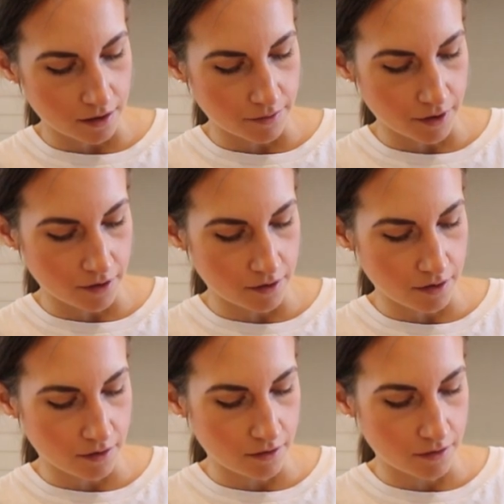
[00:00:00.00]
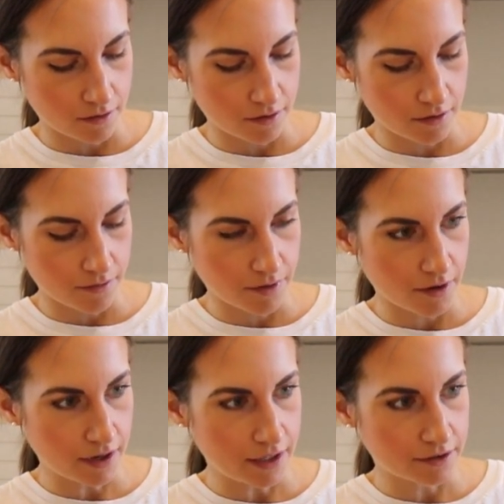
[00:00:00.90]
I'm going to
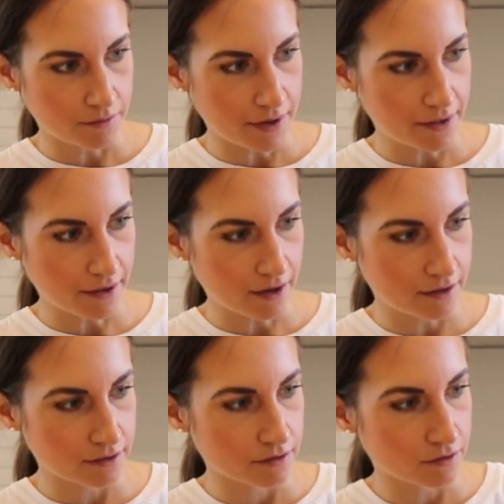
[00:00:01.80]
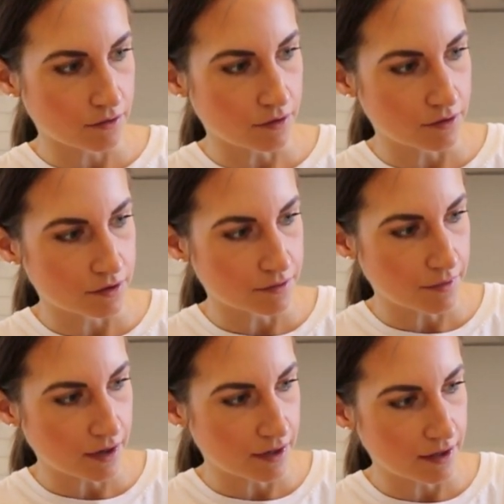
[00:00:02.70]
put a little bit of that onto
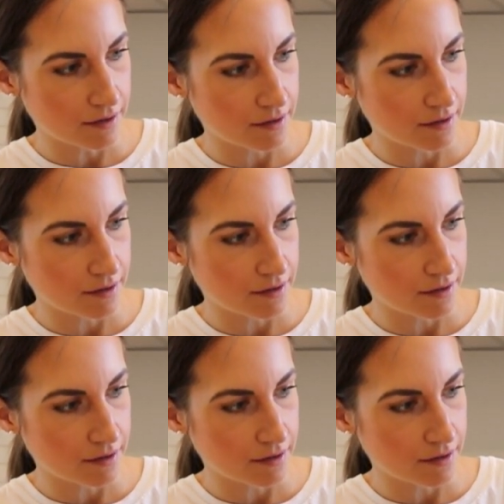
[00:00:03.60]
my